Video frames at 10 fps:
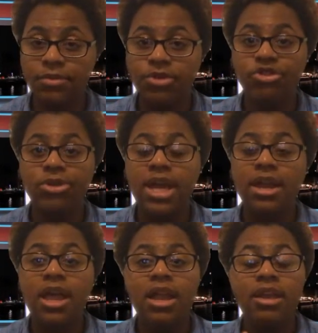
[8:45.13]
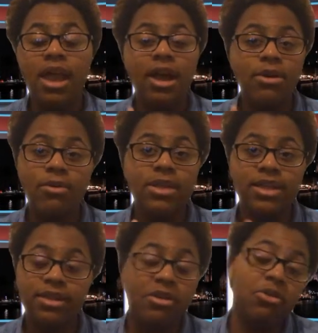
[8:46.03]
Of course, you get not
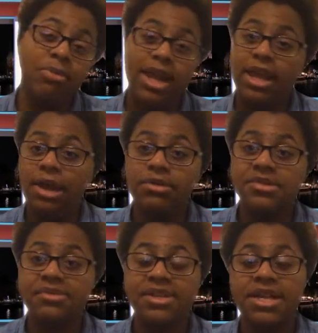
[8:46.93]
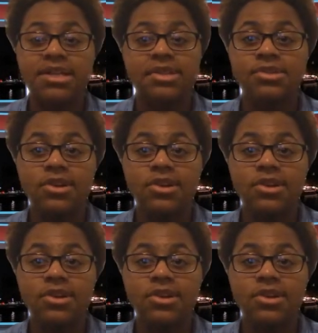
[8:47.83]
only then your main characters of Sonic, Tails,